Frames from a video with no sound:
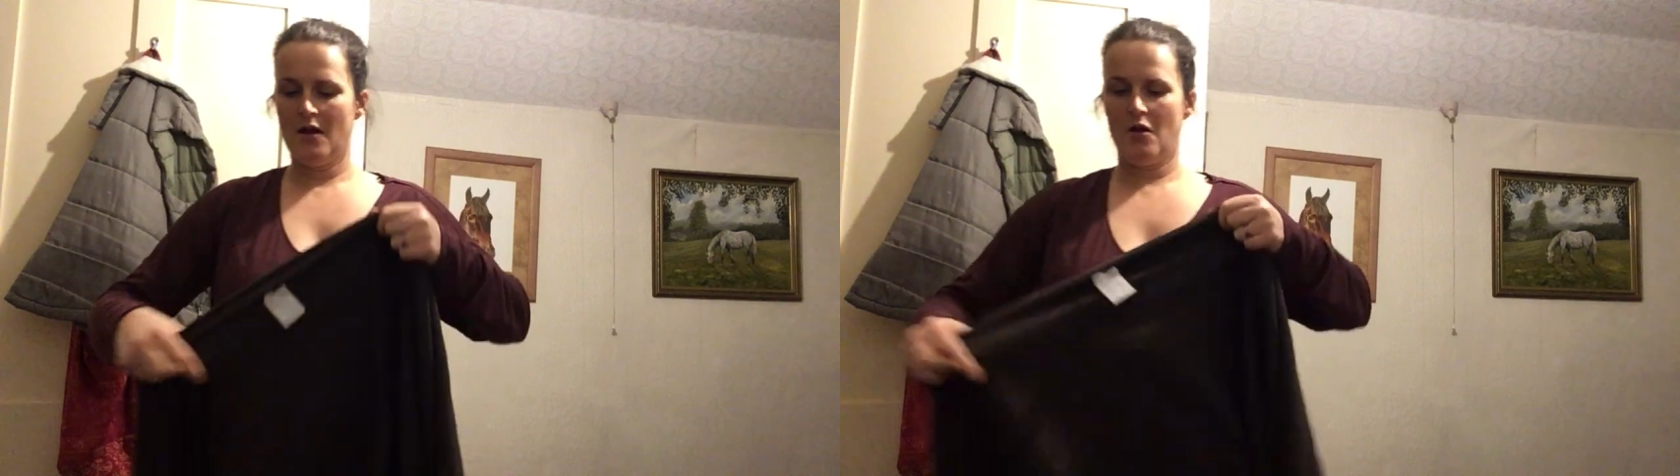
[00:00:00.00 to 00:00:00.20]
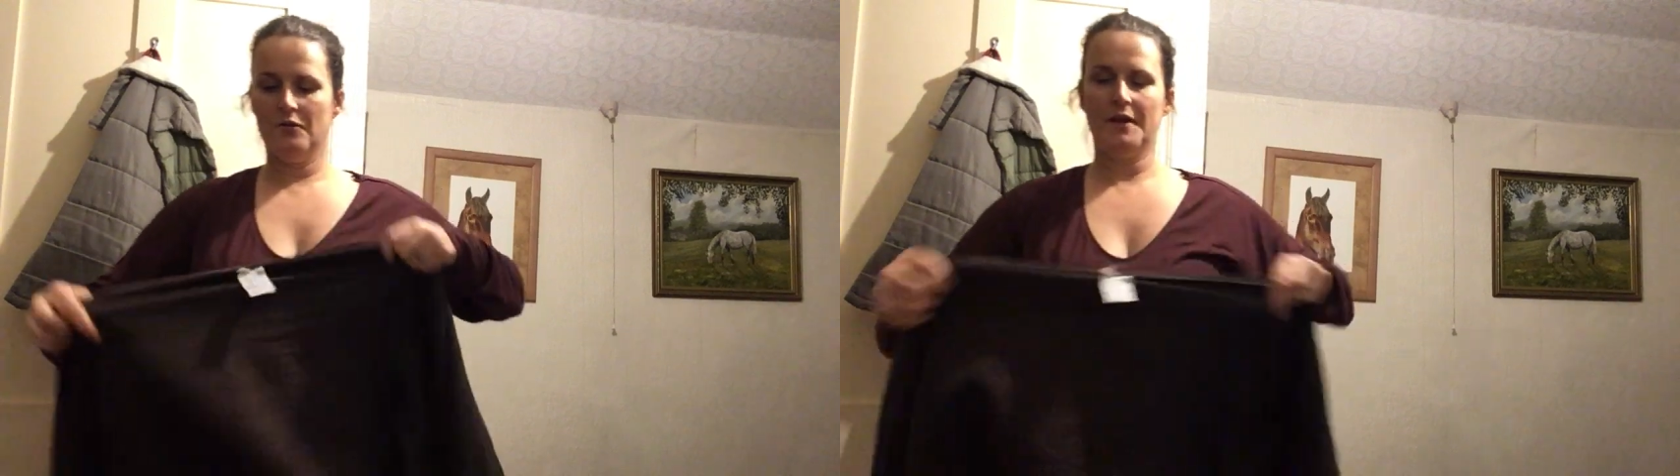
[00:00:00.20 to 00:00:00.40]

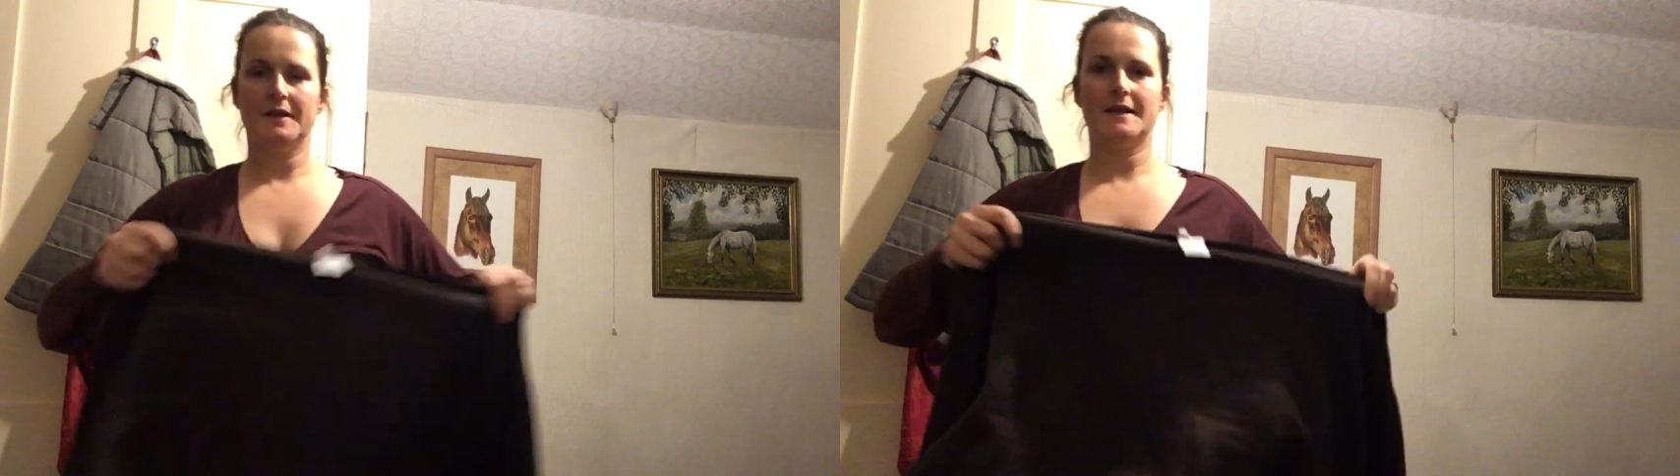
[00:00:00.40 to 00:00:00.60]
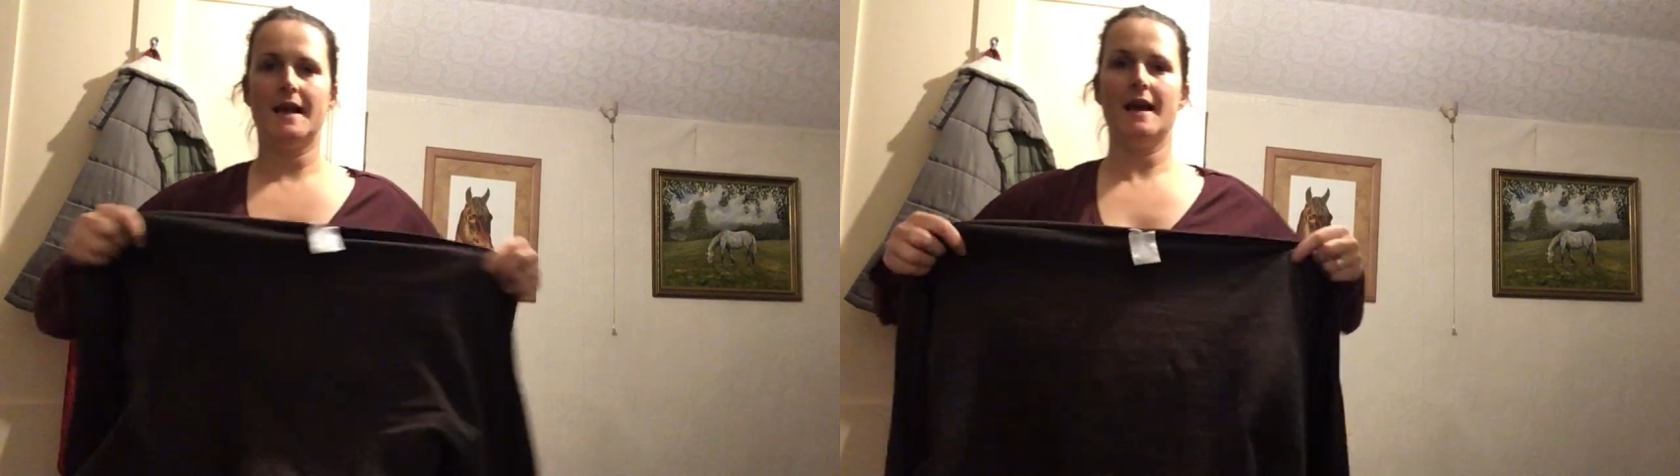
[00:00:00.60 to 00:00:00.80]
Hold
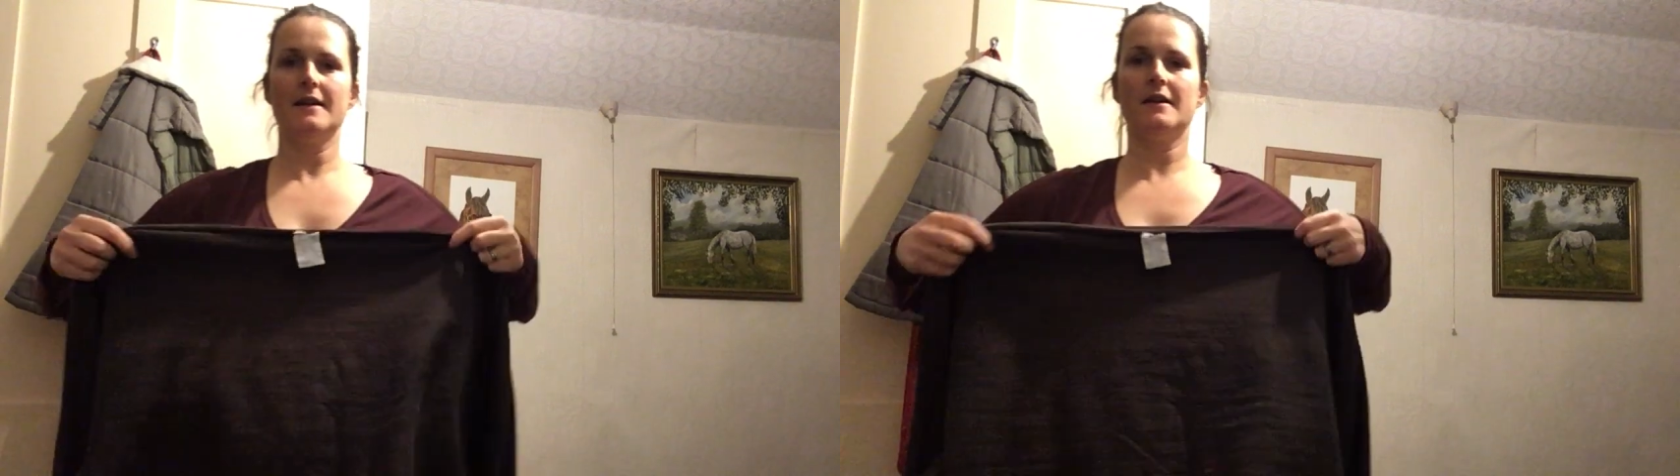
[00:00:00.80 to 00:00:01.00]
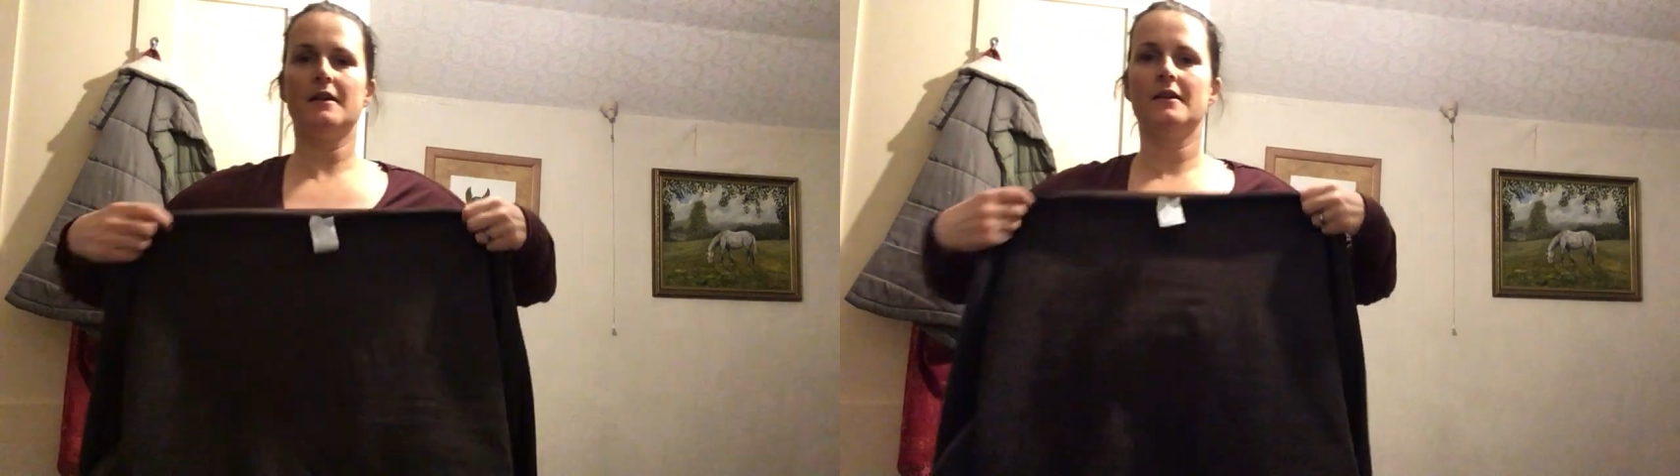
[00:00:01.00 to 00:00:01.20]
that
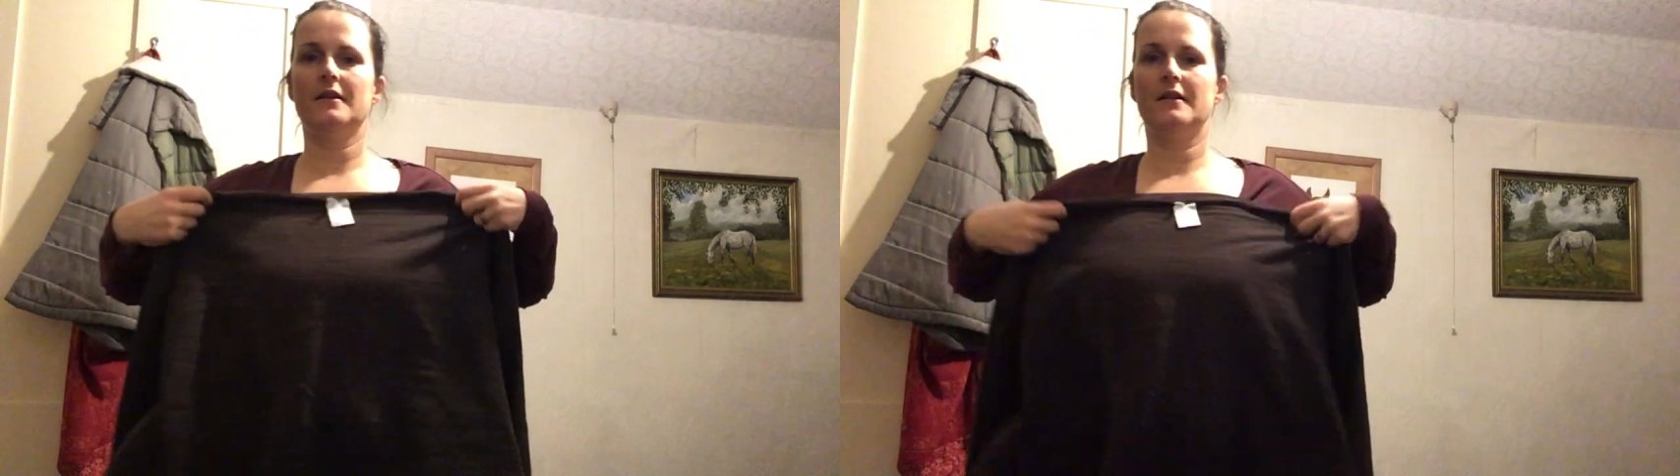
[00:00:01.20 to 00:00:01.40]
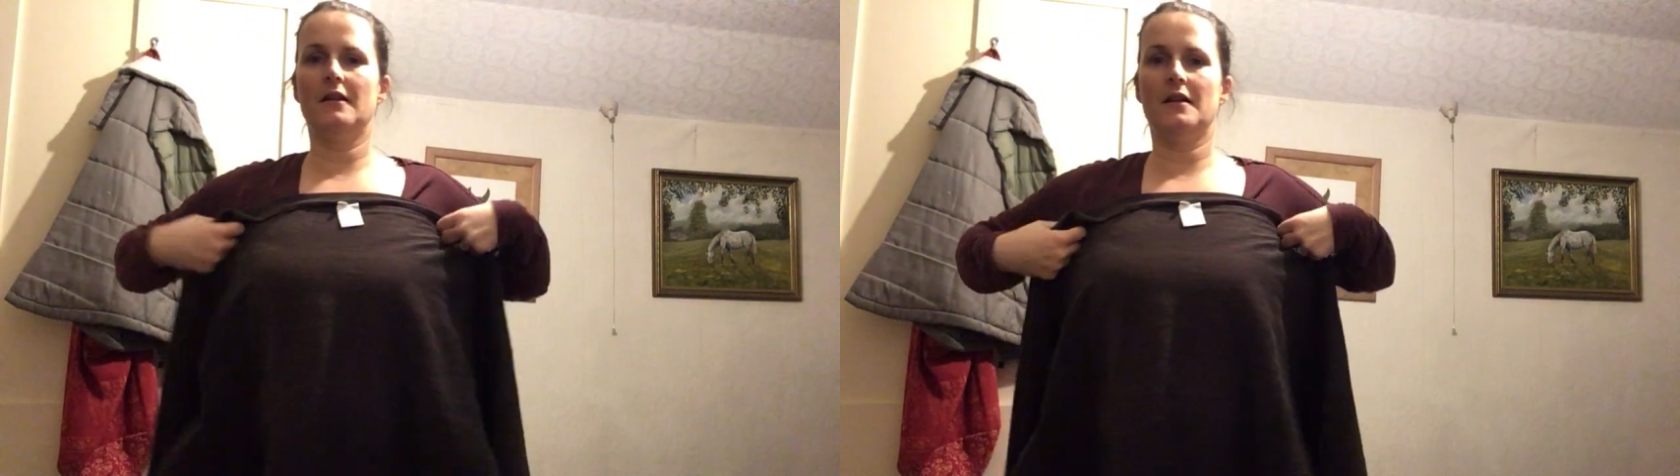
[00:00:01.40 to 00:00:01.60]
tag in